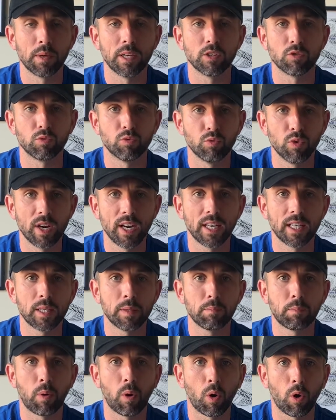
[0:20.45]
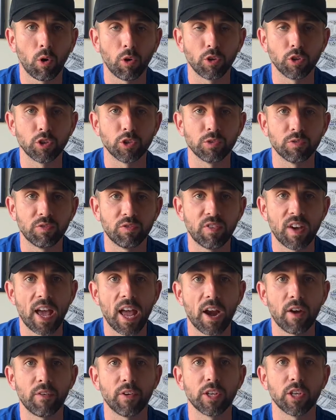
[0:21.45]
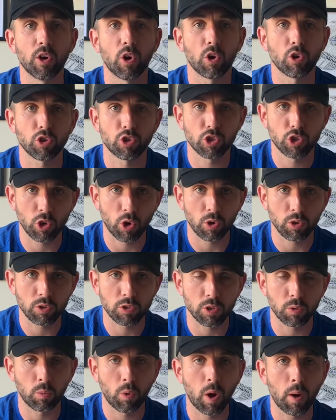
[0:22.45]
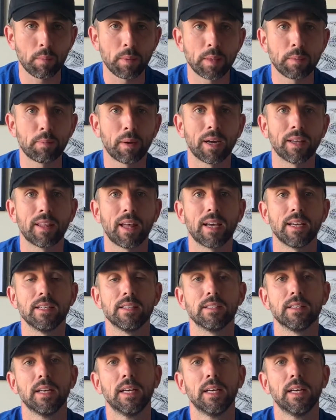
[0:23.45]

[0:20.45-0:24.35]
it's really important you vary your shots. And what I mean by that is